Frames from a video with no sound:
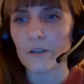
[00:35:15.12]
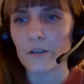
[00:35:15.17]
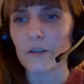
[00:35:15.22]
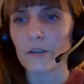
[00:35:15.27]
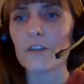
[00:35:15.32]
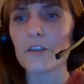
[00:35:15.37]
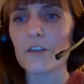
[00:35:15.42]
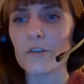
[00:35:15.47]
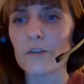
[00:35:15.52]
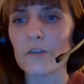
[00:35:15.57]

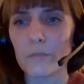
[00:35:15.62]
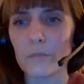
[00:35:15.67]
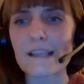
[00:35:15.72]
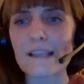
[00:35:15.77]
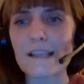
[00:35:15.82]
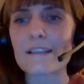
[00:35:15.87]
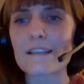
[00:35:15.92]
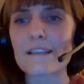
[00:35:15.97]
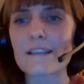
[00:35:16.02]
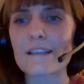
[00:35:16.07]
you
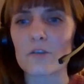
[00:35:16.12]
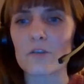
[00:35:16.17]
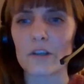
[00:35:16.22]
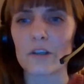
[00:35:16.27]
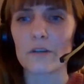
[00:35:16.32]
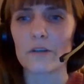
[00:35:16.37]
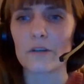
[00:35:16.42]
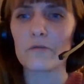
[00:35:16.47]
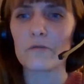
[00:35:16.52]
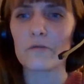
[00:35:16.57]
best
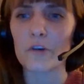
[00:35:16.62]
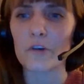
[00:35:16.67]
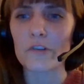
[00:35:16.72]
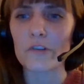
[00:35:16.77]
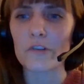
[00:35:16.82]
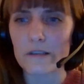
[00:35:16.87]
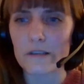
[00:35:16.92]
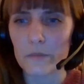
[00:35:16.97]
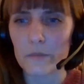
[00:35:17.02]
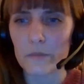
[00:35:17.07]
join
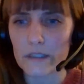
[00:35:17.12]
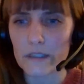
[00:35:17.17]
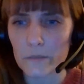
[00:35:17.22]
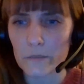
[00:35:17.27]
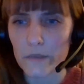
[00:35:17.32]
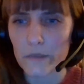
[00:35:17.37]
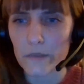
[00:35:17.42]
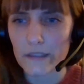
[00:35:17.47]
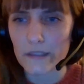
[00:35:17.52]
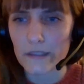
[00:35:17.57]
forces
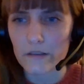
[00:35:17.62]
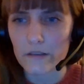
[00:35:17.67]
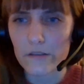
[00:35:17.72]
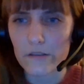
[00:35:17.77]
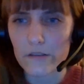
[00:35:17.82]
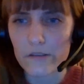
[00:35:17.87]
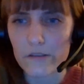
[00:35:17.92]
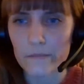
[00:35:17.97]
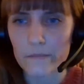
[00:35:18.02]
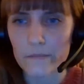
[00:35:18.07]
with
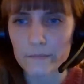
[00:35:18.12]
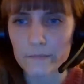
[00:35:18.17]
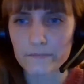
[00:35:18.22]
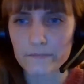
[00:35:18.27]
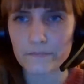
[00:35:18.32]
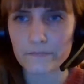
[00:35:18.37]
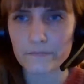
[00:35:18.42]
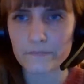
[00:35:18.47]
others.